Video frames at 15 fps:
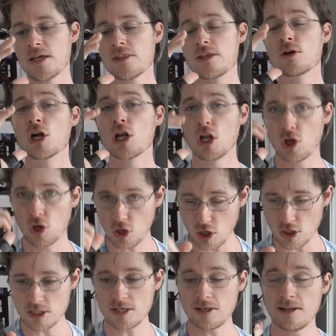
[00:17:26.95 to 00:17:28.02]
there are a
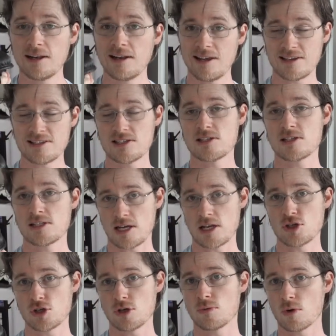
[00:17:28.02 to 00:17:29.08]
lot less
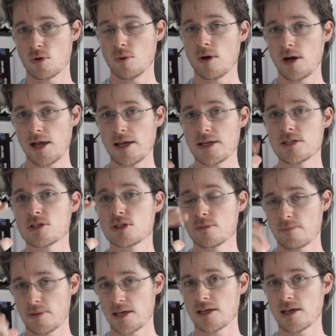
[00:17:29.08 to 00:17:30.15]
tension required to
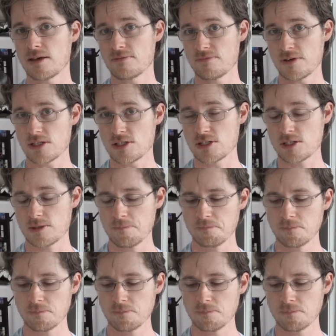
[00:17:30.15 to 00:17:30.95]
make a fist.